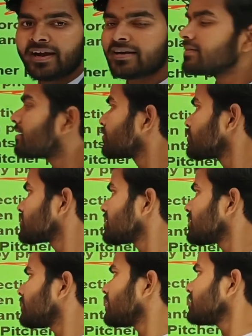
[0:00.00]
and the question
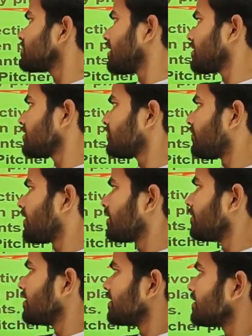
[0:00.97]
number
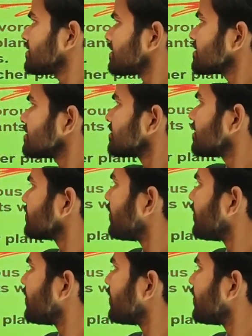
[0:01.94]
35 is asking that